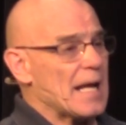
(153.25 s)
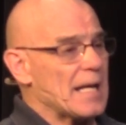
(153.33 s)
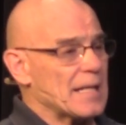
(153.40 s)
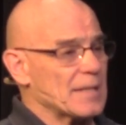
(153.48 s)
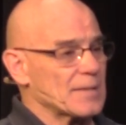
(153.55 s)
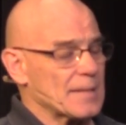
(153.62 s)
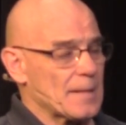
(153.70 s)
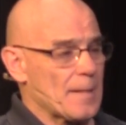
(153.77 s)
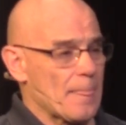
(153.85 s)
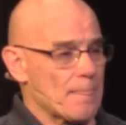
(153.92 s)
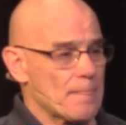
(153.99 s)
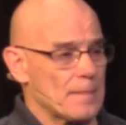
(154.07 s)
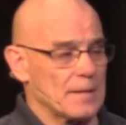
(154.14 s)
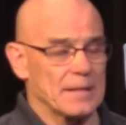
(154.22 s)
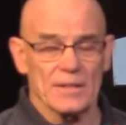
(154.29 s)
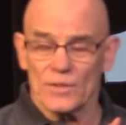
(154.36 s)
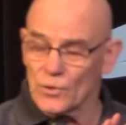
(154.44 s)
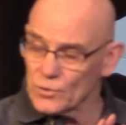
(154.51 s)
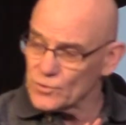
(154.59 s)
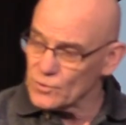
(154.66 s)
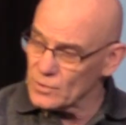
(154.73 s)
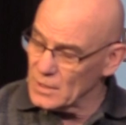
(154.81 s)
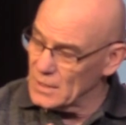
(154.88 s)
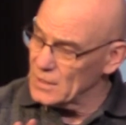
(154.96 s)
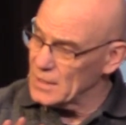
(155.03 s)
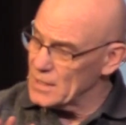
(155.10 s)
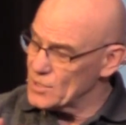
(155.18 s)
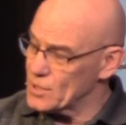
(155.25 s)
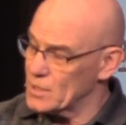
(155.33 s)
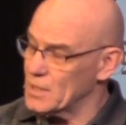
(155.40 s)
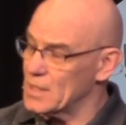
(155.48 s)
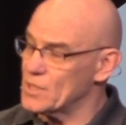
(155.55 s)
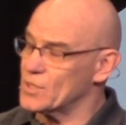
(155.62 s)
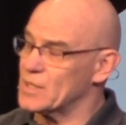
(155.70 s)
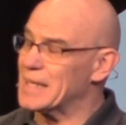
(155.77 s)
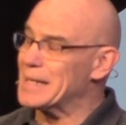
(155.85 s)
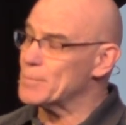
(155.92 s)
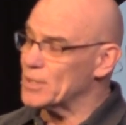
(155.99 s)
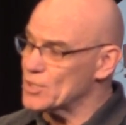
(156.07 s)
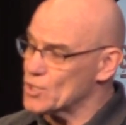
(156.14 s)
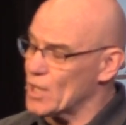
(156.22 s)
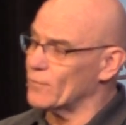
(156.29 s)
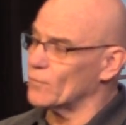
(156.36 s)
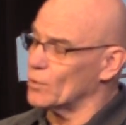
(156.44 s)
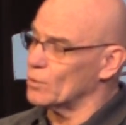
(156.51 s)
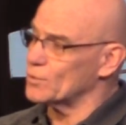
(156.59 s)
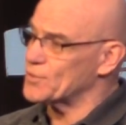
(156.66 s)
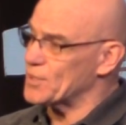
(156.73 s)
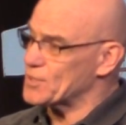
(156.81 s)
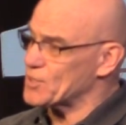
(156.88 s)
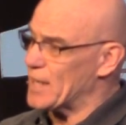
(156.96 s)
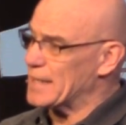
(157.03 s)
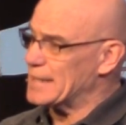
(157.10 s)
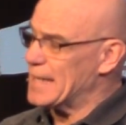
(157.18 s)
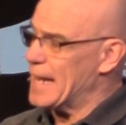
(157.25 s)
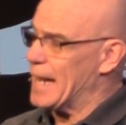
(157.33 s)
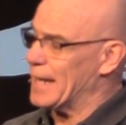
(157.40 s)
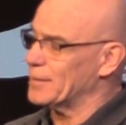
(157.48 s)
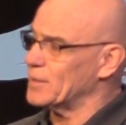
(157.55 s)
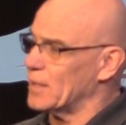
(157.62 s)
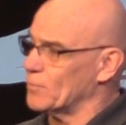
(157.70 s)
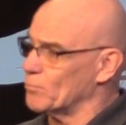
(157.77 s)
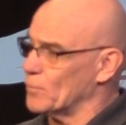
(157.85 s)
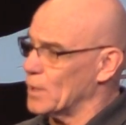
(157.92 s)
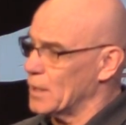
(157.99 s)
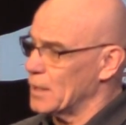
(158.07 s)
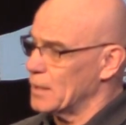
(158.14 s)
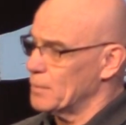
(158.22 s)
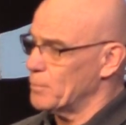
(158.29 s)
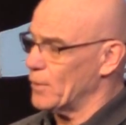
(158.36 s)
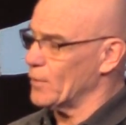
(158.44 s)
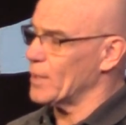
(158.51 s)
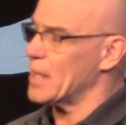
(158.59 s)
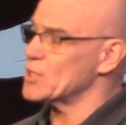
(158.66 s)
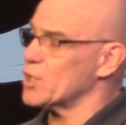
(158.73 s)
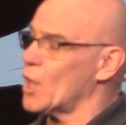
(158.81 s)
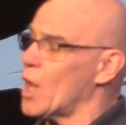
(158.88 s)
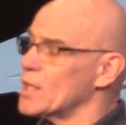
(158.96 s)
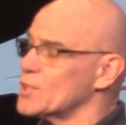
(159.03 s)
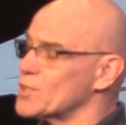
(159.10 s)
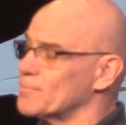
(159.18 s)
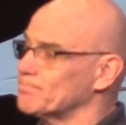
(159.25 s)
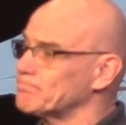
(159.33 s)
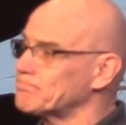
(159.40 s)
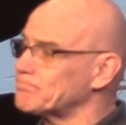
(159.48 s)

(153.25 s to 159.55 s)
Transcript: and in those in these these demon generals that Satan had, and Paradise Lost.